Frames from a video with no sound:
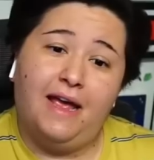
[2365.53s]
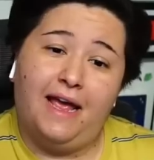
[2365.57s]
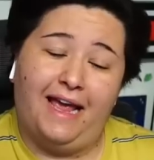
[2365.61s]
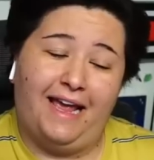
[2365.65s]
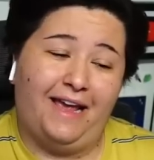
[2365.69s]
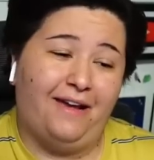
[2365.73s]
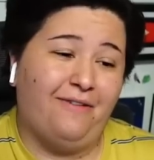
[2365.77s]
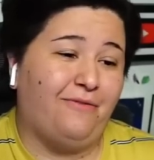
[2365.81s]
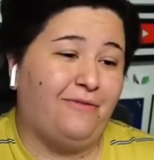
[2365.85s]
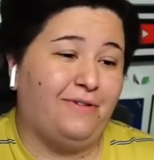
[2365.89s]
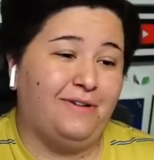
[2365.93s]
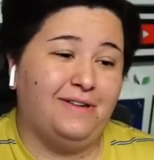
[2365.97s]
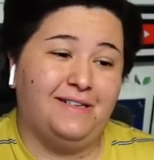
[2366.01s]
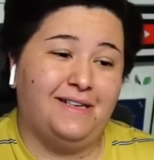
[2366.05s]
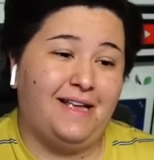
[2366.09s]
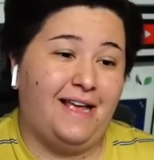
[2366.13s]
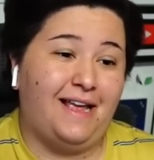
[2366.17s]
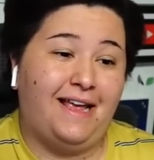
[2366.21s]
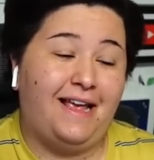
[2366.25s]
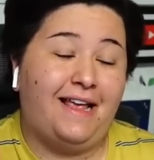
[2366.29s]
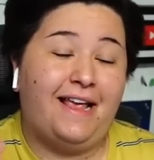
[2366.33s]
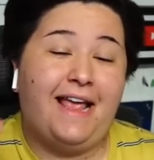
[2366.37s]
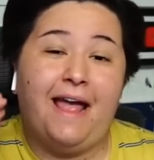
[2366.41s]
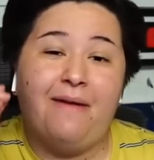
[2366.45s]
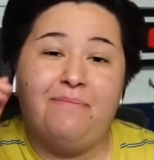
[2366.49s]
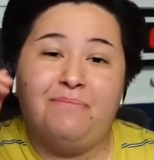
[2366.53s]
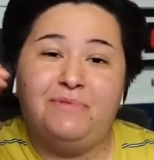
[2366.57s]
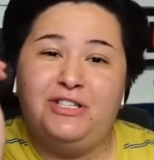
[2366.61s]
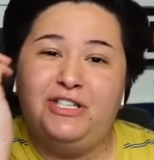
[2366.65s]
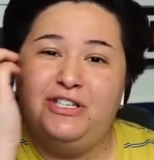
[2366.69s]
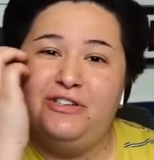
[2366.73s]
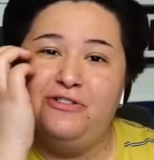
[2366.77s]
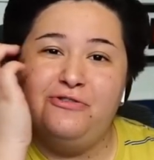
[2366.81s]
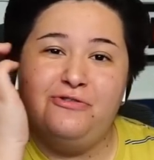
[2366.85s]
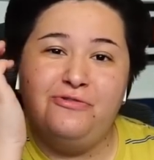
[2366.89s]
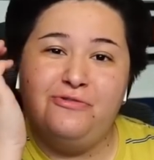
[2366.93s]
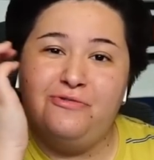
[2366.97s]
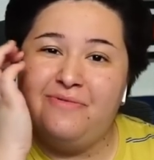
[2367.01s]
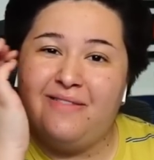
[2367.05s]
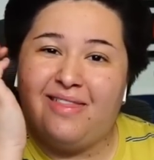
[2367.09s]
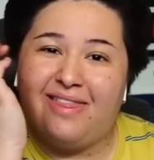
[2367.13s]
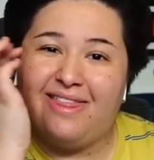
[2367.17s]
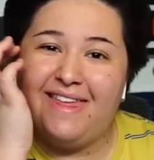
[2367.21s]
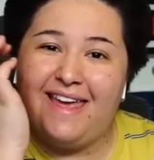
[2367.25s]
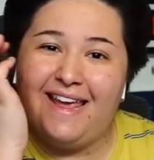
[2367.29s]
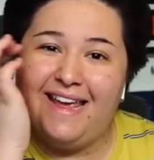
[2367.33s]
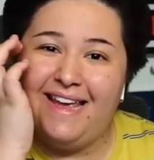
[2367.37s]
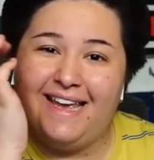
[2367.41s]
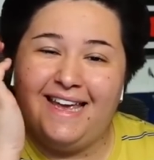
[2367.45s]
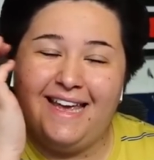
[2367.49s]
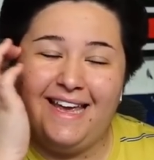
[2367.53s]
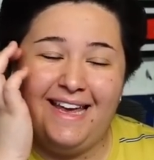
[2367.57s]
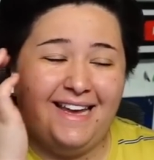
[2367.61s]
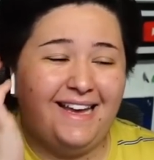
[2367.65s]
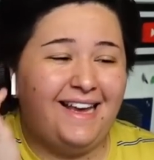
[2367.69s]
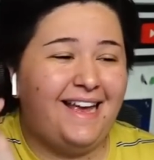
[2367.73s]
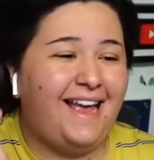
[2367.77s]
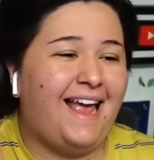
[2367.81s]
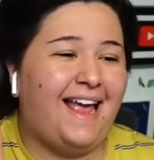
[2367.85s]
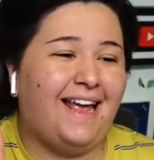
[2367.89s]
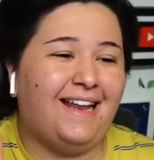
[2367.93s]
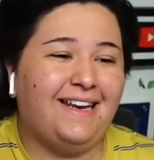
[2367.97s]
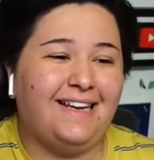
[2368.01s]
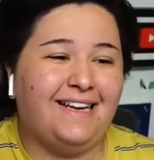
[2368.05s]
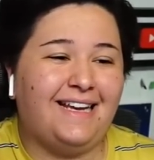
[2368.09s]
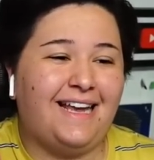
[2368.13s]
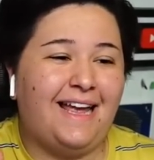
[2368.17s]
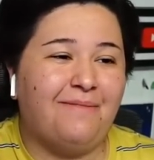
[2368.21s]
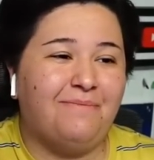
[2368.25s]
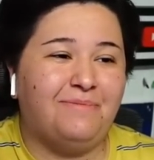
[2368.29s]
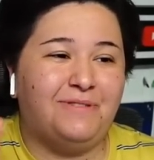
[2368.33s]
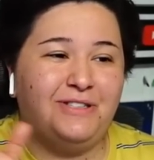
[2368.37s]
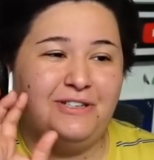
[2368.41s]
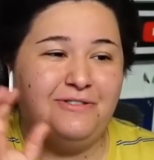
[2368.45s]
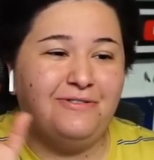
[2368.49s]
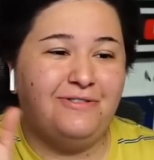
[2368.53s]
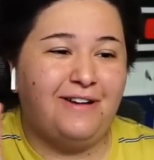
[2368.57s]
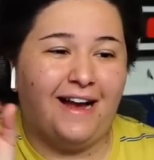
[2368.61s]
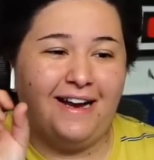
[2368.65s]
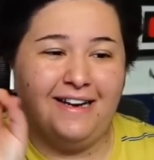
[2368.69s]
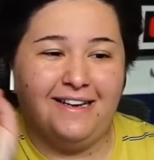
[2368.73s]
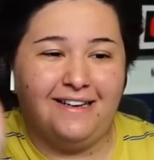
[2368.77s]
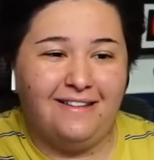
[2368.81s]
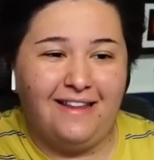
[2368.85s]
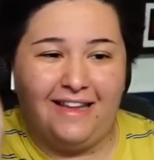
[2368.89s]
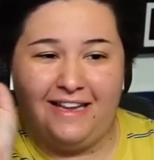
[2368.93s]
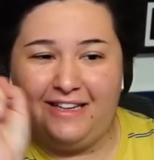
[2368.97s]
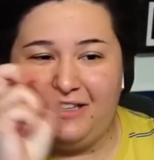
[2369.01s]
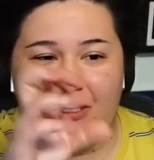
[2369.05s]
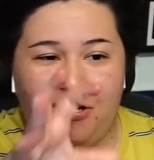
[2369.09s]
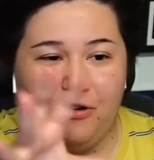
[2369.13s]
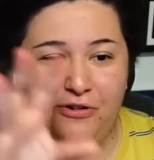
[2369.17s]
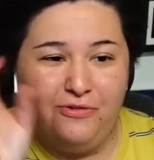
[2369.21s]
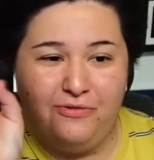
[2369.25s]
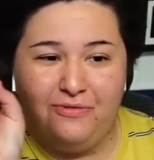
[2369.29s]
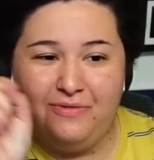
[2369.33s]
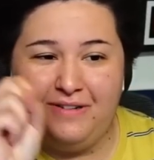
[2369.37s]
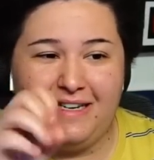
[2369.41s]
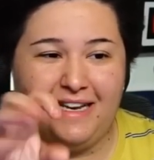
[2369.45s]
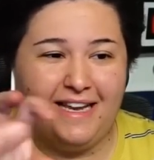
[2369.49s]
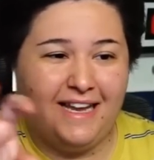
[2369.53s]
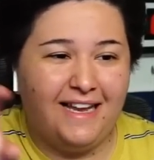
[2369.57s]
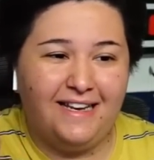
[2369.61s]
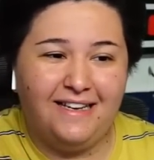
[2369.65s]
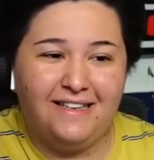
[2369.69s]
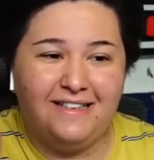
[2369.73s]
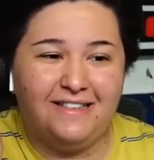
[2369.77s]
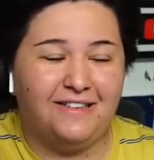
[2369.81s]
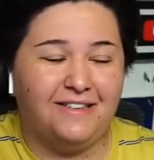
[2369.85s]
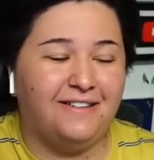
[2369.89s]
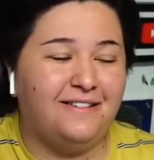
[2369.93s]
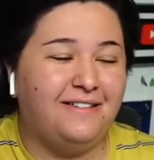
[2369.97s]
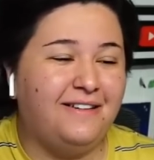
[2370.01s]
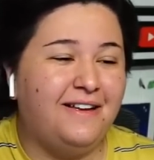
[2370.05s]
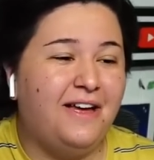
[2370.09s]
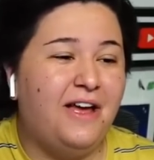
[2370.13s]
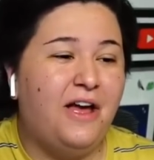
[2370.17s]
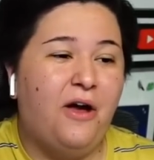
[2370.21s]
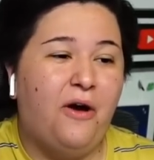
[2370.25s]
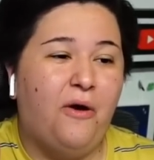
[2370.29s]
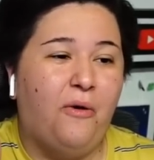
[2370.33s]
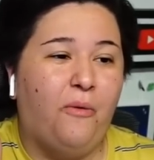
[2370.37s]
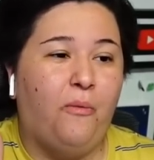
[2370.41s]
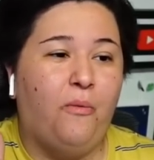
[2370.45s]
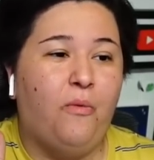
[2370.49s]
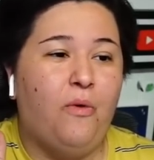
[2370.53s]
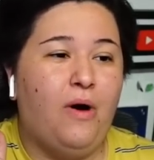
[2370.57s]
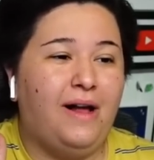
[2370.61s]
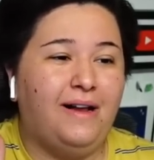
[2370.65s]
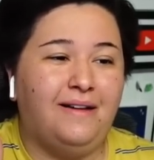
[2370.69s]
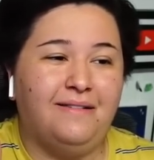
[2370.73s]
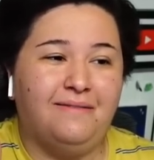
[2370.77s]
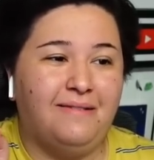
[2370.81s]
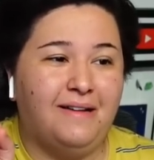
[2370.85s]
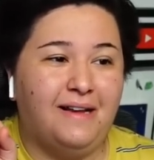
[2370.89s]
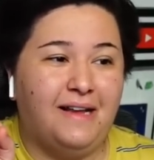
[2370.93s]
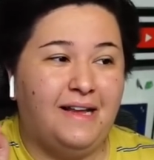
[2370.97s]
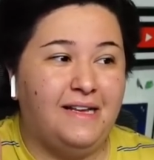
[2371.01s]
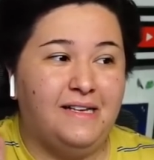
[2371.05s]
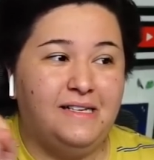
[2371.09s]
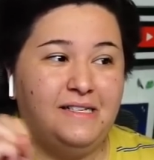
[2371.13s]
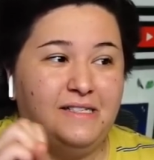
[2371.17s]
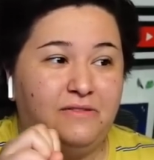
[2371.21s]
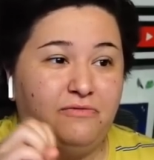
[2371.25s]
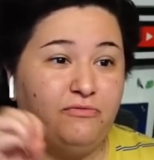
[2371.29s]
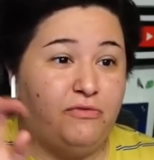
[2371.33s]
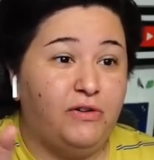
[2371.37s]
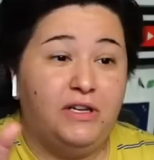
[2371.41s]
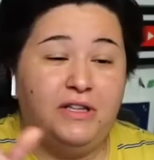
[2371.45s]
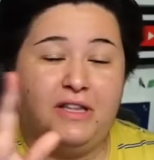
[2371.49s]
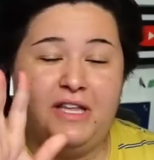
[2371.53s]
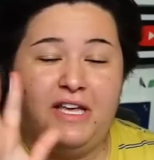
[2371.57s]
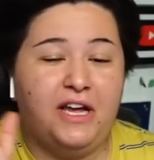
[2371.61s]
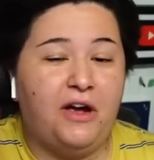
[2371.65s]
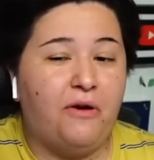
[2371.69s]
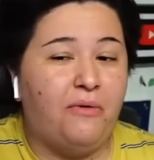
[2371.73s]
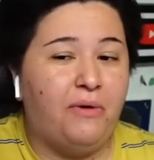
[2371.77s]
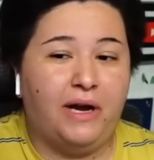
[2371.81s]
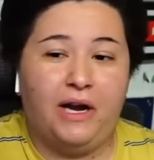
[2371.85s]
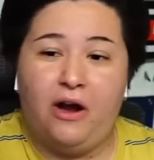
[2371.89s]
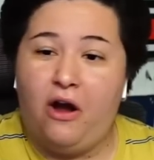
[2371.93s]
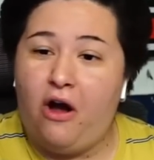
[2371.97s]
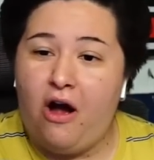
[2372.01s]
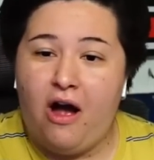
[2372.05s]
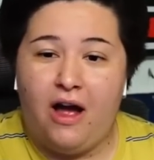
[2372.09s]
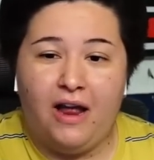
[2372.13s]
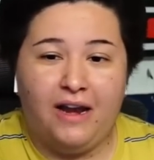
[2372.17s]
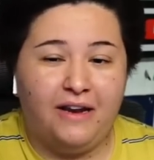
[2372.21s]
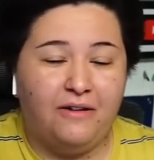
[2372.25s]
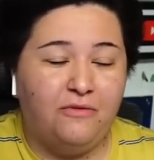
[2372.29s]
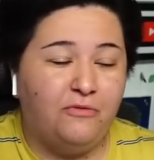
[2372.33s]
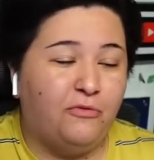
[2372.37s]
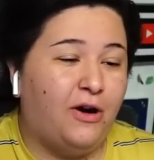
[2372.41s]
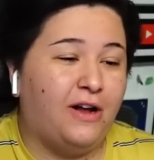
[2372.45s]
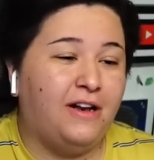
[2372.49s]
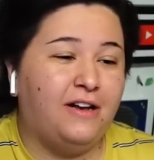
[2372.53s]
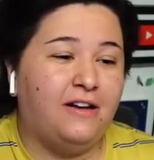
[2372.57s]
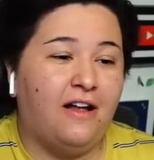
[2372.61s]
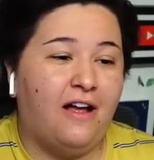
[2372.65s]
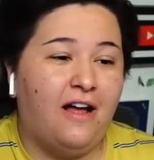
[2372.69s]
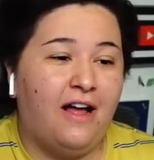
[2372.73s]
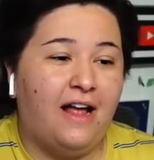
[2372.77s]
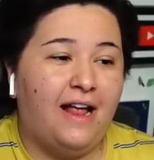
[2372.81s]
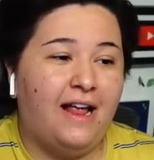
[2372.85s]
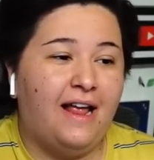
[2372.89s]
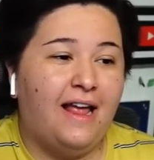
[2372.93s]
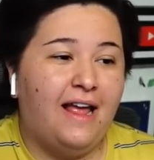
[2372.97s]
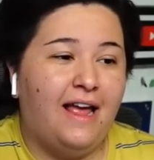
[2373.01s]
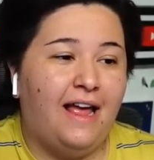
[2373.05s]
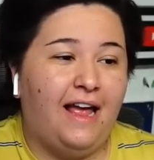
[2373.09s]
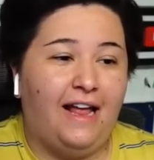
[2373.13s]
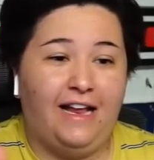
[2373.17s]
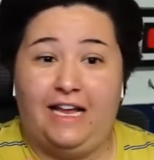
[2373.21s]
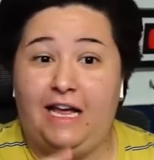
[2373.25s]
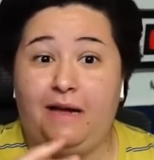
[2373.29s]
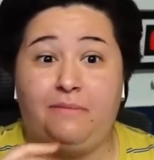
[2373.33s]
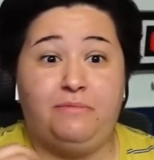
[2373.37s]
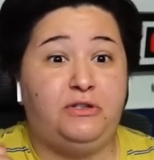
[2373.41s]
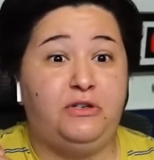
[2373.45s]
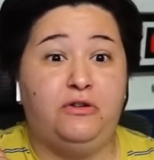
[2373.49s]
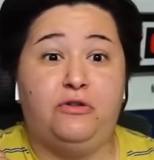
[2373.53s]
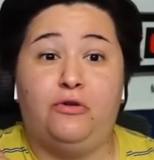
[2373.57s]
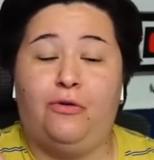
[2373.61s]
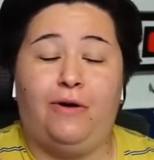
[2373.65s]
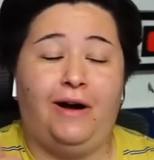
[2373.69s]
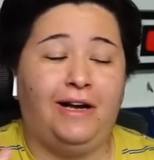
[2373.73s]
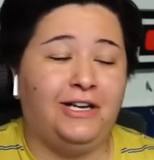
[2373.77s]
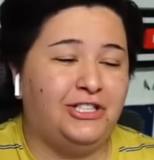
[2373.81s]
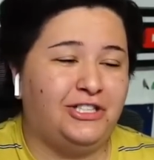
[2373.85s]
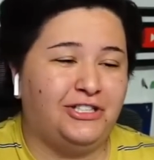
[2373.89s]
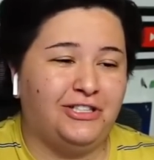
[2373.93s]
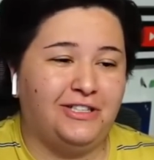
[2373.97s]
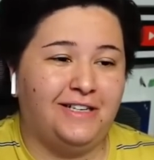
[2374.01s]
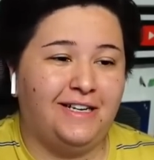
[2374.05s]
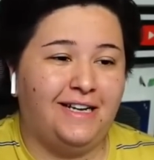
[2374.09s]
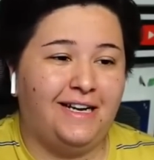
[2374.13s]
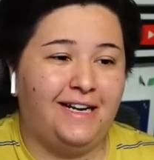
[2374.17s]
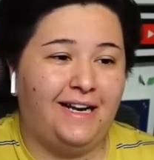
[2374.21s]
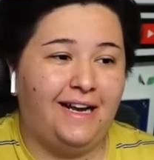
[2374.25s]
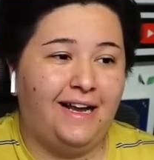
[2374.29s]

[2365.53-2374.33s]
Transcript: It kept you thinking, and it kept you kind of like tuned in to what is really going on and whatnot, and kept you questioning.